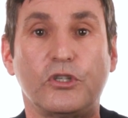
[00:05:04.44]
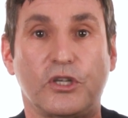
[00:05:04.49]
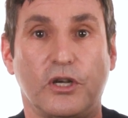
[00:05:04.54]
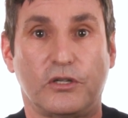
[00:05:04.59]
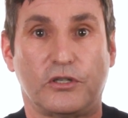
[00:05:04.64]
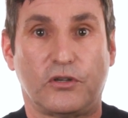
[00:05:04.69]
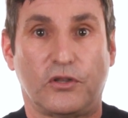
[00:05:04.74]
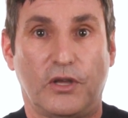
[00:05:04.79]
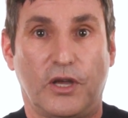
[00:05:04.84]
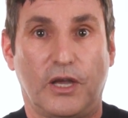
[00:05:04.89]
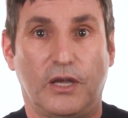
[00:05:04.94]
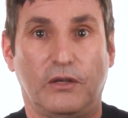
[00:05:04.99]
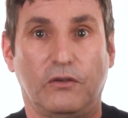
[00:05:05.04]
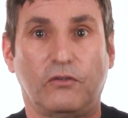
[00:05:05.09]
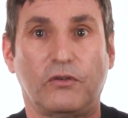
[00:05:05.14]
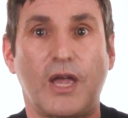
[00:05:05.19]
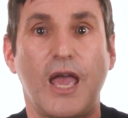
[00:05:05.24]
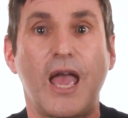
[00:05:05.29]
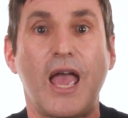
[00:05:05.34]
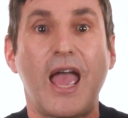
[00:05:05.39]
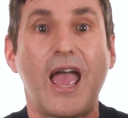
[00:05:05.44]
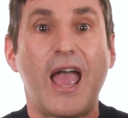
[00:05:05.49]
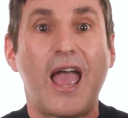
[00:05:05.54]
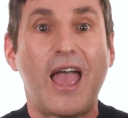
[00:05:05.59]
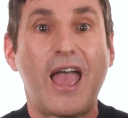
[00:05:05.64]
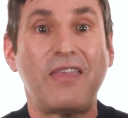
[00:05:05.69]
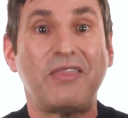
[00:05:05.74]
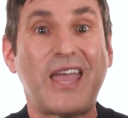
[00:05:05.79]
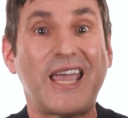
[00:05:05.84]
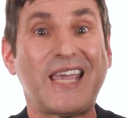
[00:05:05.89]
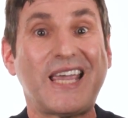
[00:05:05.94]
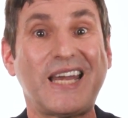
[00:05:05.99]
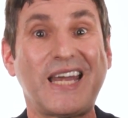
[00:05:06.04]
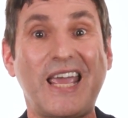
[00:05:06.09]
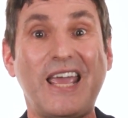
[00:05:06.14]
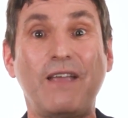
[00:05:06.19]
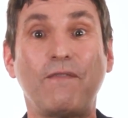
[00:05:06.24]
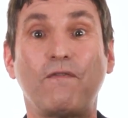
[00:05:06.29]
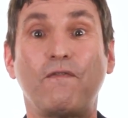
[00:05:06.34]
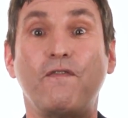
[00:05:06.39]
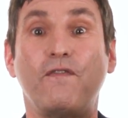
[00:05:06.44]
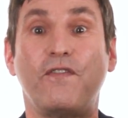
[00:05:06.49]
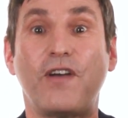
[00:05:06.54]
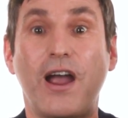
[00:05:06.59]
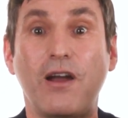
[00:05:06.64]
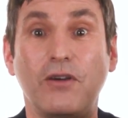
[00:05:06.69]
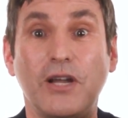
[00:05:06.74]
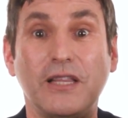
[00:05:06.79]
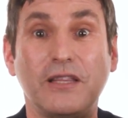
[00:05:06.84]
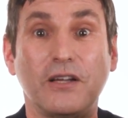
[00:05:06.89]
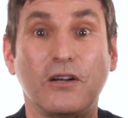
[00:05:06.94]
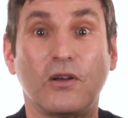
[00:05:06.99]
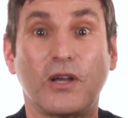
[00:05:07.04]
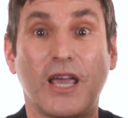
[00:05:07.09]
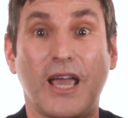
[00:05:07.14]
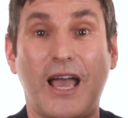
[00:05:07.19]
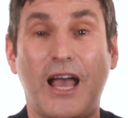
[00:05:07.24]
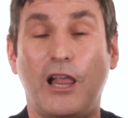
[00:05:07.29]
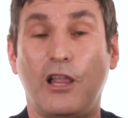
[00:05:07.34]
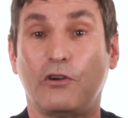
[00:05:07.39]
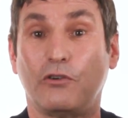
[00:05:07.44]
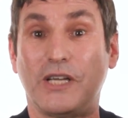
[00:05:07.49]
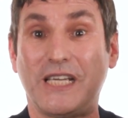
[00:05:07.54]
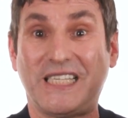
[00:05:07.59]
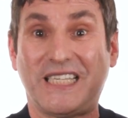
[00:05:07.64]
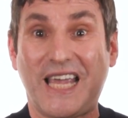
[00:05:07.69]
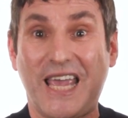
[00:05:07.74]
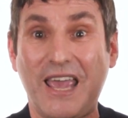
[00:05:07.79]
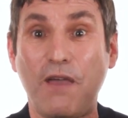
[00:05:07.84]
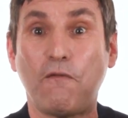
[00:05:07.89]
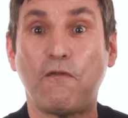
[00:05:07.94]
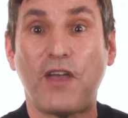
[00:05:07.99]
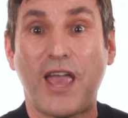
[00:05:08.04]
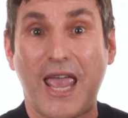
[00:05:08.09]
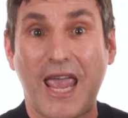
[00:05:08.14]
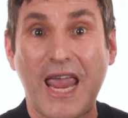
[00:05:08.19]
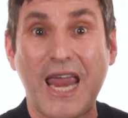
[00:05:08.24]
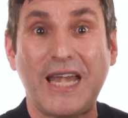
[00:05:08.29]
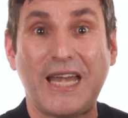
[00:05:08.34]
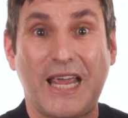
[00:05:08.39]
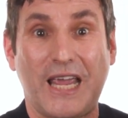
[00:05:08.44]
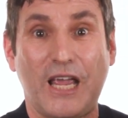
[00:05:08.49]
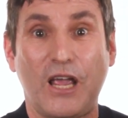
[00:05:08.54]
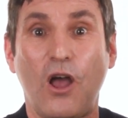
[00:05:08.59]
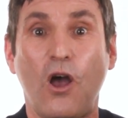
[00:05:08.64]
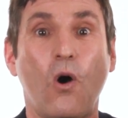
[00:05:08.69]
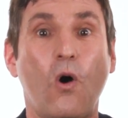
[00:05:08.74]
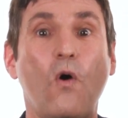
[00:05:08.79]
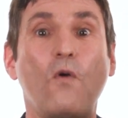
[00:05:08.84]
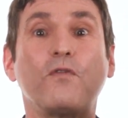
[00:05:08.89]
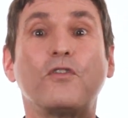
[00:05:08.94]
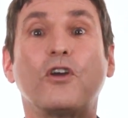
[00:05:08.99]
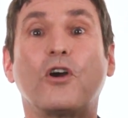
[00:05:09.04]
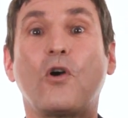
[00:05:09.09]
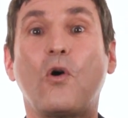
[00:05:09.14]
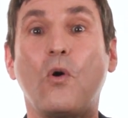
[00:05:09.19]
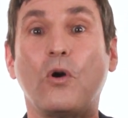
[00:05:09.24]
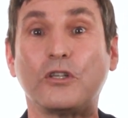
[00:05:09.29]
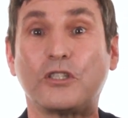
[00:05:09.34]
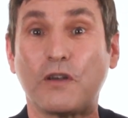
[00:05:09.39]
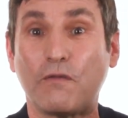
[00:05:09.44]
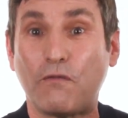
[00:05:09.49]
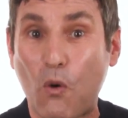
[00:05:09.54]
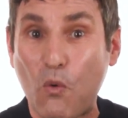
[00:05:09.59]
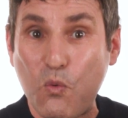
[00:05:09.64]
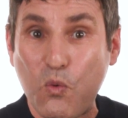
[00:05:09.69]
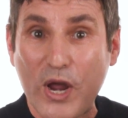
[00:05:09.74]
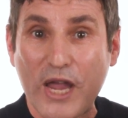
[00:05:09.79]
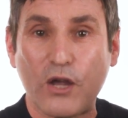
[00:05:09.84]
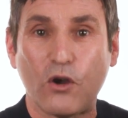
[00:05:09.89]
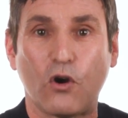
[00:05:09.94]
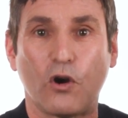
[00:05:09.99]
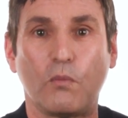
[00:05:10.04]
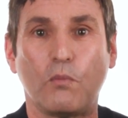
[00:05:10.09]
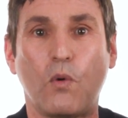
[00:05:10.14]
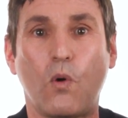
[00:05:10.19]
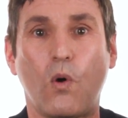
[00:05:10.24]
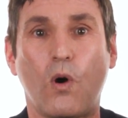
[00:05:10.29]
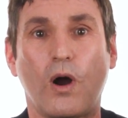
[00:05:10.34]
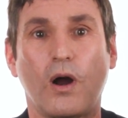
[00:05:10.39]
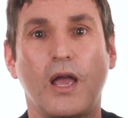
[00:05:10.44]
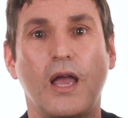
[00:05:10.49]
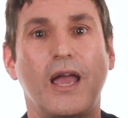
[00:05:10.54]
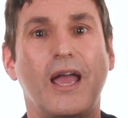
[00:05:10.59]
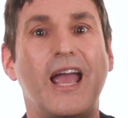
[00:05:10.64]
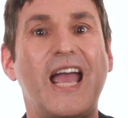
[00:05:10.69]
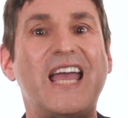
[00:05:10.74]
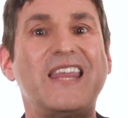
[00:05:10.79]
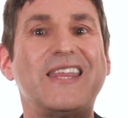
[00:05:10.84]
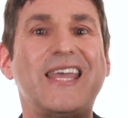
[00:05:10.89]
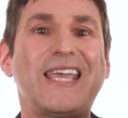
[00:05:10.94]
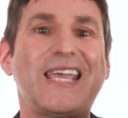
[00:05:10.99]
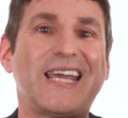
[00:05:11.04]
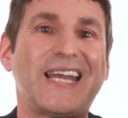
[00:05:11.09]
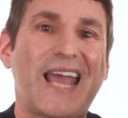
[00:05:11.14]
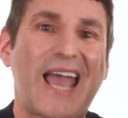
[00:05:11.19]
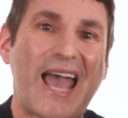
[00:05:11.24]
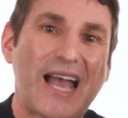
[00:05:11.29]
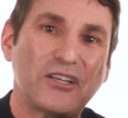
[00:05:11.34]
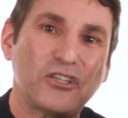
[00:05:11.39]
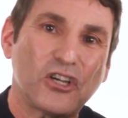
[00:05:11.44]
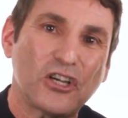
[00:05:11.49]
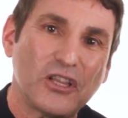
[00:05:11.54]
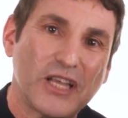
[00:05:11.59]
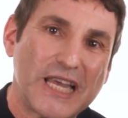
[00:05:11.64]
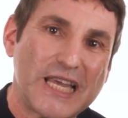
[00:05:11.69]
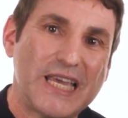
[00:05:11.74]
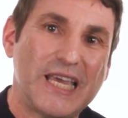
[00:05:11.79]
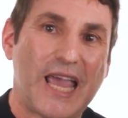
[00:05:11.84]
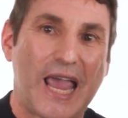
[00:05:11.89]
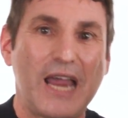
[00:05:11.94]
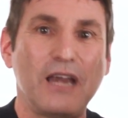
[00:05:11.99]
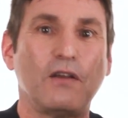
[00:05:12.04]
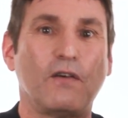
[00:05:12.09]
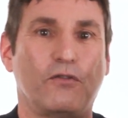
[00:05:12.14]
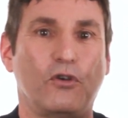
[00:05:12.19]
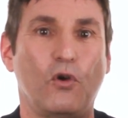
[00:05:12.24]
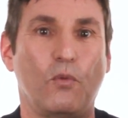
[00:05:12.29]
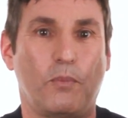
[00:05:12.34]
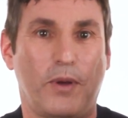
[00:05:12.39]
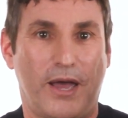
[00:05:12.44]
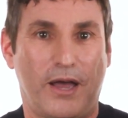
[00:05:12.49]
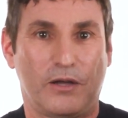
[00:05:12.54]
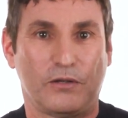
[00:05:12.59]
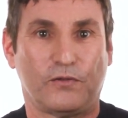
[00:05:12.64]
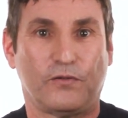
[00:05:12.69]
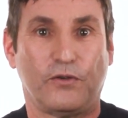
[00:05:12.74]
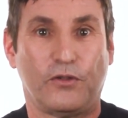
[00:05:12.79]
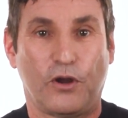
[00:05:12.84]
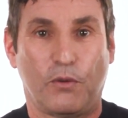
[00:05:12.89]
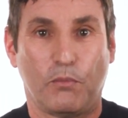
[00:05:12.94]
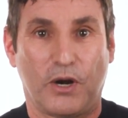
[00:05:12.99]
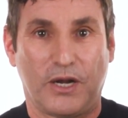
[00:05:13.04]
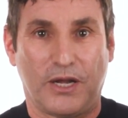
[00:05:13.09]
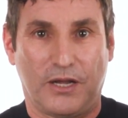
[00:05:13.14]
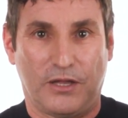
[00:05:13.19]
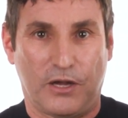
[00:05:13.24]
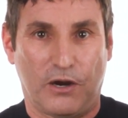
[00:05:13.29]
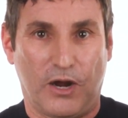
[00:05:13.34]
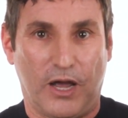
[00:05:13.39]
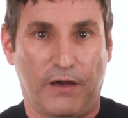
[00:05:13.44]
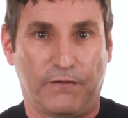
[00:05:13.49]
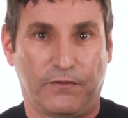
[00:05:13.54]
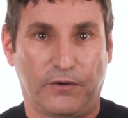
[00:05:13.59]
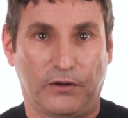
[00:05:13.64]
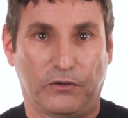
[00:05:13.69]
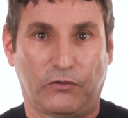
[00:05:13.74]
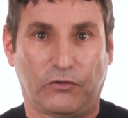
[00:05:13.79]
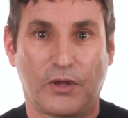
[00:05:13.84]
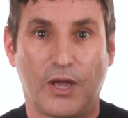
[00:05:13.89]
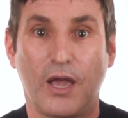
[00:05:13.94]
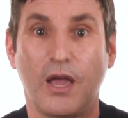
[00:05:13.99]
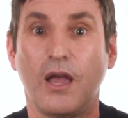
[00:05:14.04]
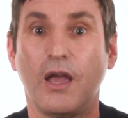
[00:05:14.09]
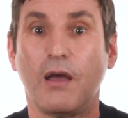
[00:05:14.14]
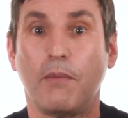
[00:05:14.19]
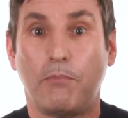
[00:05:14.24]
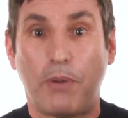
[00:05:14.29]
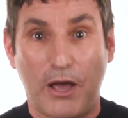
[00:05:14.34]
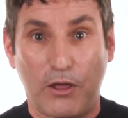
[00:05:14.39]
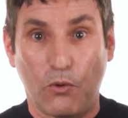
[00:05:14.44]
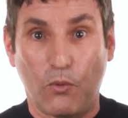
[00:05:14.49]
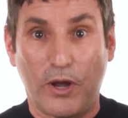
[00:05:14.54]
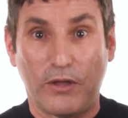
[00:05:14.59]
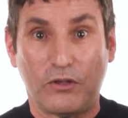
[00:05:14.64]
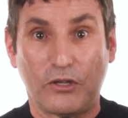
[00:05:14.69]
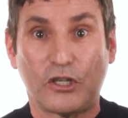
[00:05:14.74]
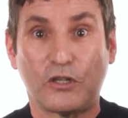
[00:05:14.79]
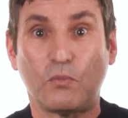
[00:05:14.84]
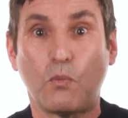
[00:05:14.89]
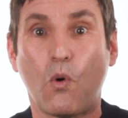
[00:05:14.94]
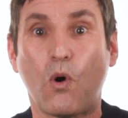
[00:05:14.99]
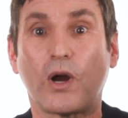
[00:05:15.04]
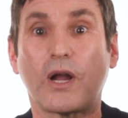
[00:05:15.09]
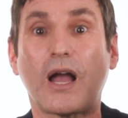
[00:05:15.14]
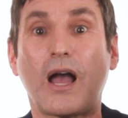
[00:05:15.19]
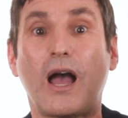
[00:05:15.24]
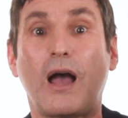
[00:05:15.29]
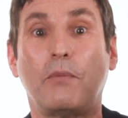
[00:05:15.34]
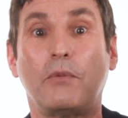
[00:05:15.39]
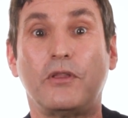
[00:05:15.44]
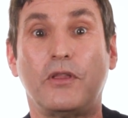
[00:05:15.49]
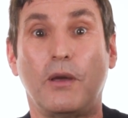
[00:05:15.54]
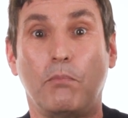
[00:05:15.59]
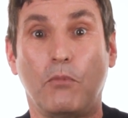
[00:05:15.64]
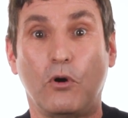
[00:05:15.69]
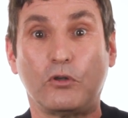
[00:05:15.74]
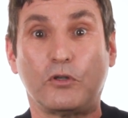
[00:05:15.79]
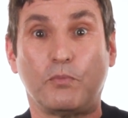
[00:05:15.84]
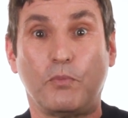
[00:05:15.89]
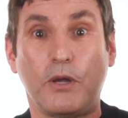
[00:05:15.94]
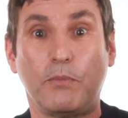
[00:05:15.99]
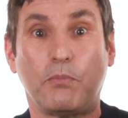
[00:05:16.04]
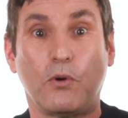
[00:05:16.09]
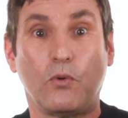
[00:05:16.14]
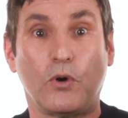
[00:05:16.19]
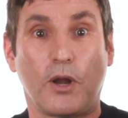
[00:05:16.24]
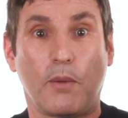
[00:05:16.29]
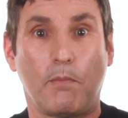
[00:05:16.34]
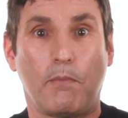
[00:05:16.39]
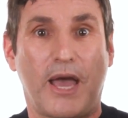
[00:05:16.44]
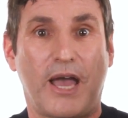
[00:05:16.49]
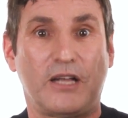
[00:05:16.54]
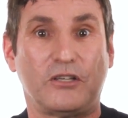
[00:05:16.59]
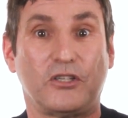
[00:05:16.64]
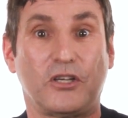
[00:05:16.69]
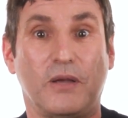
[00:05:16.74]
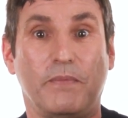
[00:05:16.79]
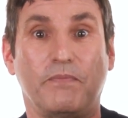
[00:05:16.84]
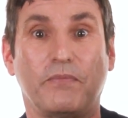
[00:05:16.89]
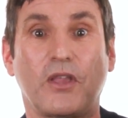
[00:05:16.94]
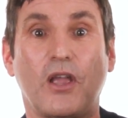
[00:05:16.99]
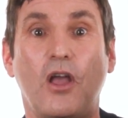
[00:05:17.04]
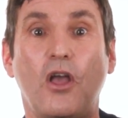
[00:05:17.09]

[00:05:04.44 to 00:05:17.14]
such things, and they can eat very little calories, if any, over the course of a week or more and they can actually gain a few pounds for their money and their efforts. By the way, this is more common than most people would imagine.